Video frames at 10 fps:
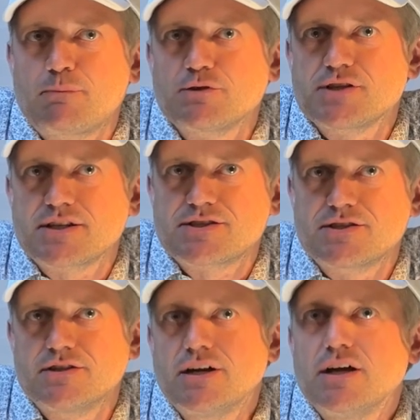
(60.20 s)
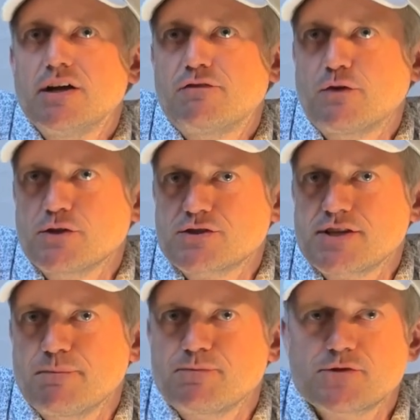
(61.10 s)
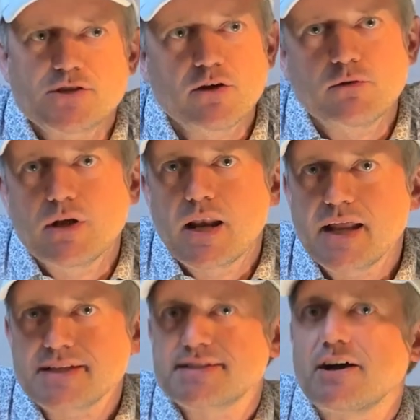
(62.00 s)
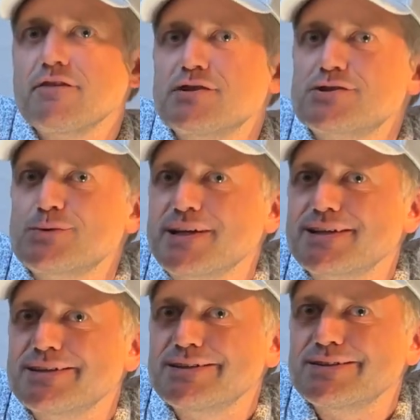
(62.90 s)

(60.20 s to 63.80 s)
a projector for your sim. So let's dive into it.